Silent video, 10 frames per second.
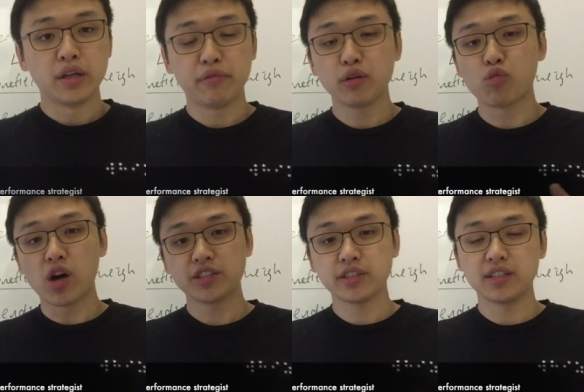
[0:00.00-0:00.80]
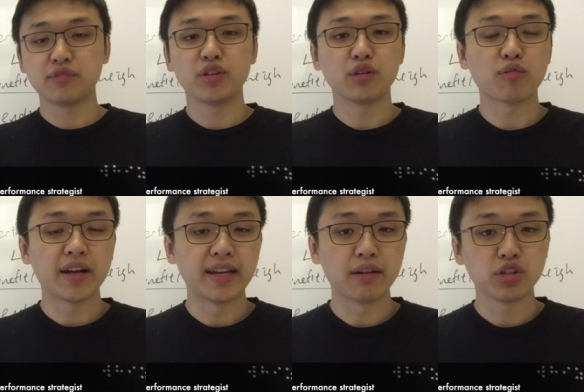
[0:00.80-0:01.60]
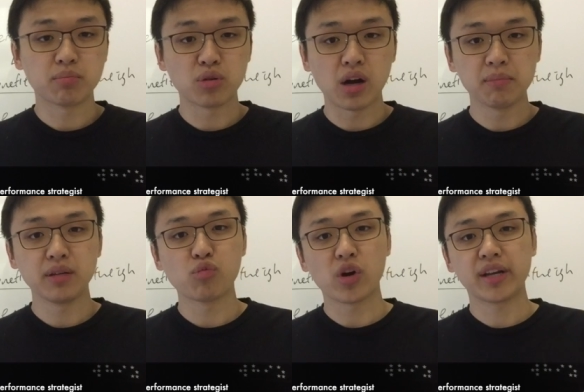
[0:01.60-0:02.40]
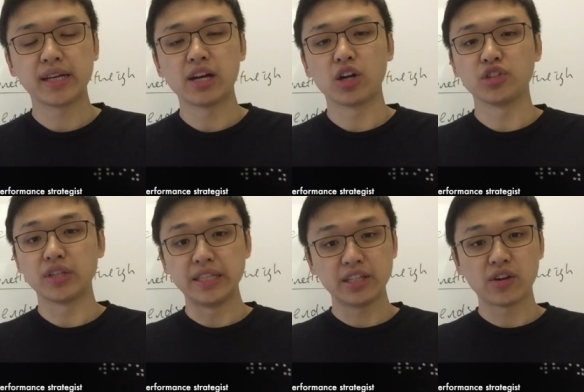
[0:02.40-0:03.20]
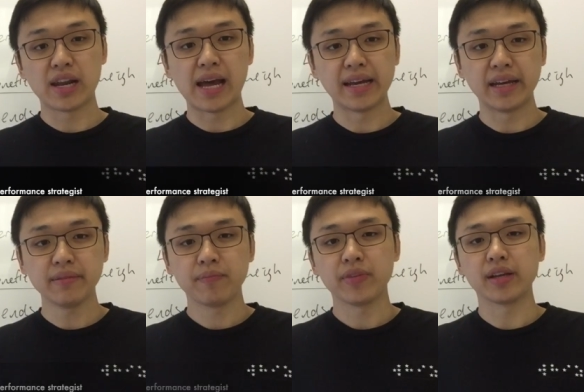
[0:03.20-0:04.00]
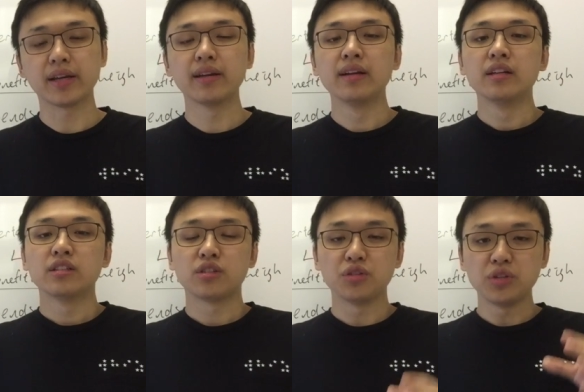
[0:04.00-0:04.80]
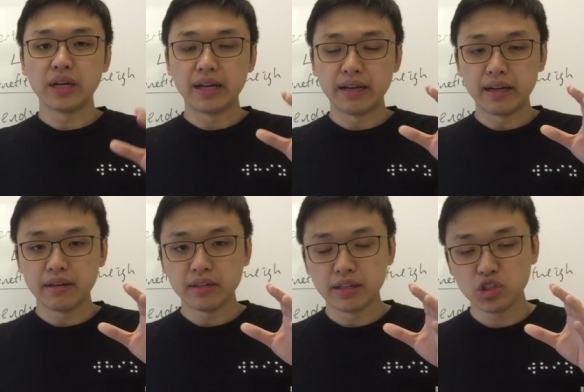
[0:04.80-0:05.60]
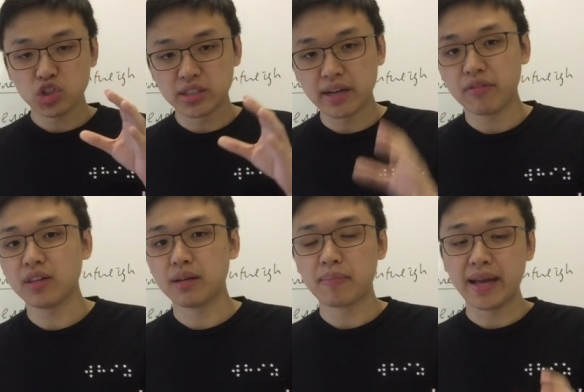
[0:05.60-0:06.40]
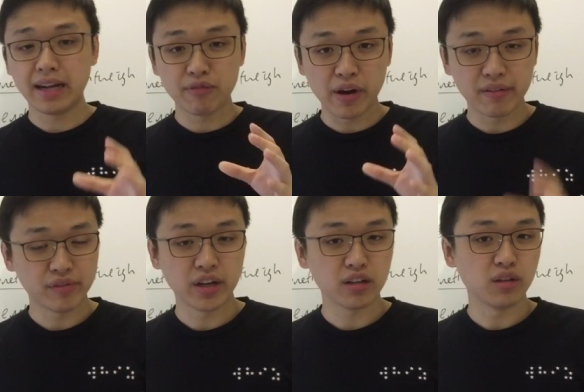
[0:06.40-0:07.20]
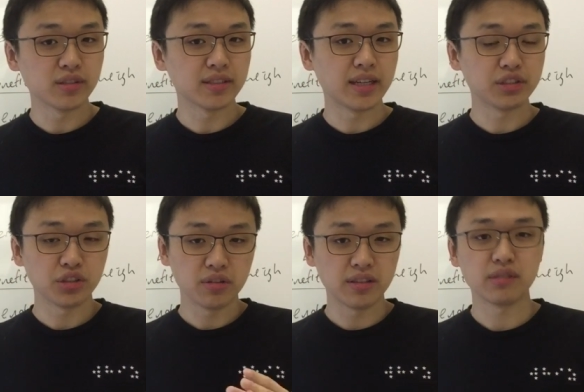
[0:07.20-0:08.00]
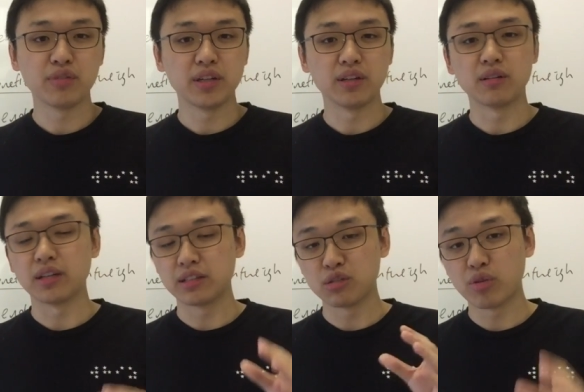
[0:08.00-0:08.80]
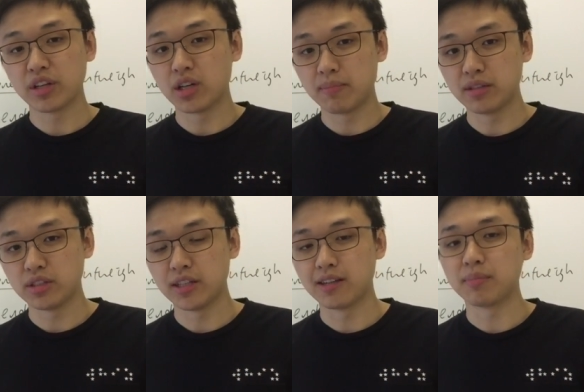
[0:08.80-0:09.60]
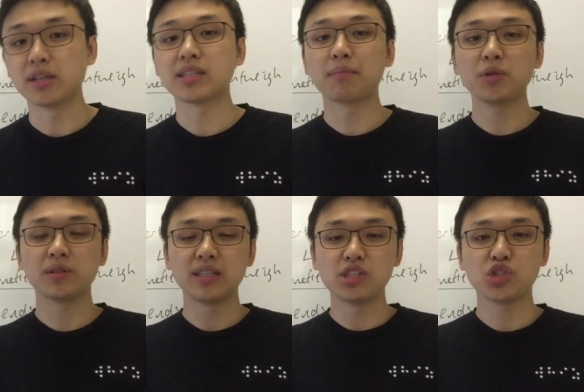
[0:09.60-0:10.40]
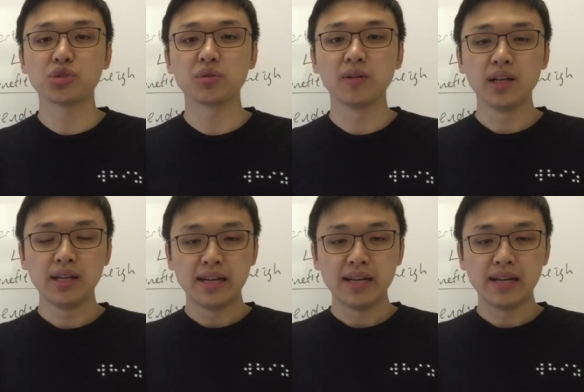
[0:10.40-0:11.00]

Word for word: If you're watching this video right now, you're probably working on your Econ IA, okay? So you, and you should definitely pay very, very close attention to this video and to what you're about to hear because I'm going to teach you